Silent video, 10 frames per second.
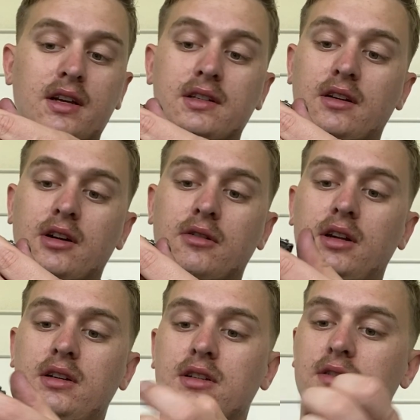doesn't go
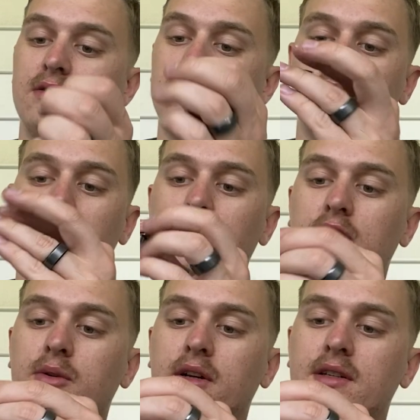in, just give it a
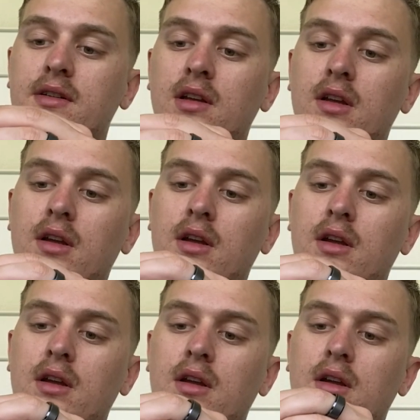twist,
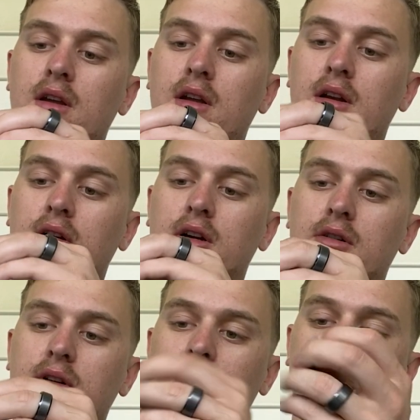and it'll
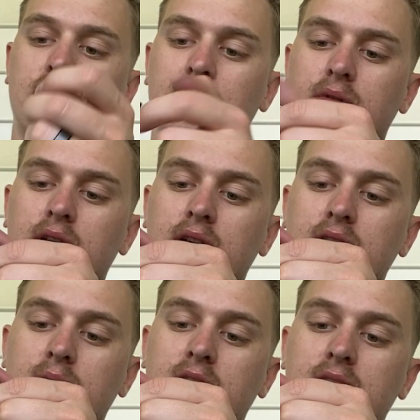go in on the other one.
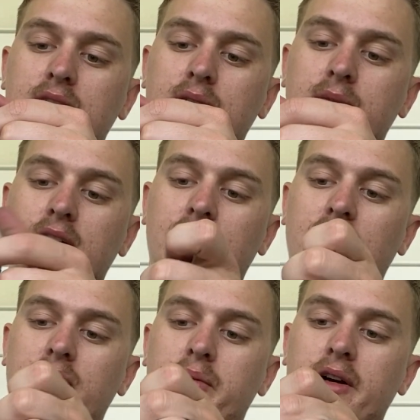Sometimes I
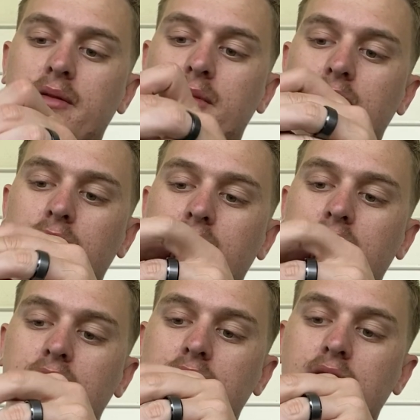have a problem doing
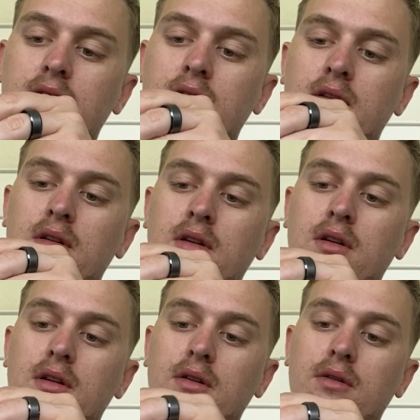this.
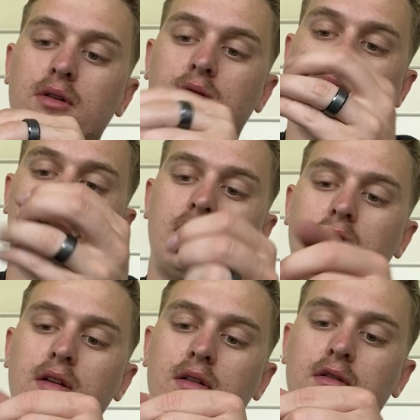Don't know why.